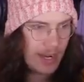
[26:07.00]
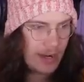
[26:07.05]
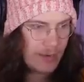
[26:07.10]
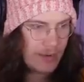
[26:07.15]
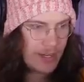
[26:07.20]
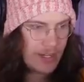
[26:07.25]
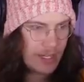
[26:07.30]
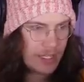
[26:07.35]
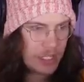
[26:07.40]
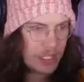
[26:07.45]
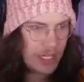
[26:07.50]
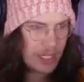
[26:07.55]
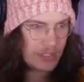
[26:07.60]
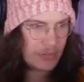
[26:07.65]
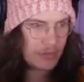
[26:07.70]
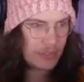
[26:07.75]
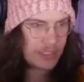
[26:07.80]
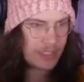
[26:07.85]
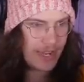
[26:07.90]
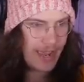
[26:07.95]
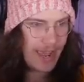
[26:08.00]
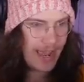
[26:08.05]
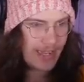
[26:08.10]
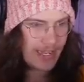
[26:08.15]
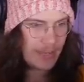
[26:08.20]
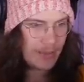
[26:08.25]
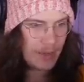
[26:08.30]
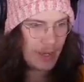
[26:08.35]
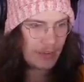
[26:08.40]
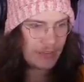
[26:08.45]
I reckon I should get to
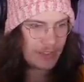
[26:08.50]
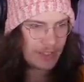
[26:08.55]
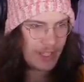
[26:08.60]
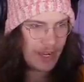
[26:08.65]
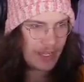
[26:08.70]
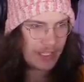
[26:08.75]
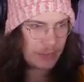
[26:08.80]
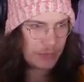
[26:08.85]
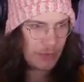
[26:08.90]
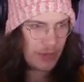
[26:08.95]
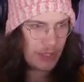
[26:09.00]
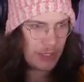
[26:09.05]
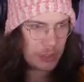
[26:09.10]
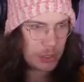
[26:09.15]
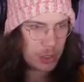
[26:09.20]
attack him after that as well,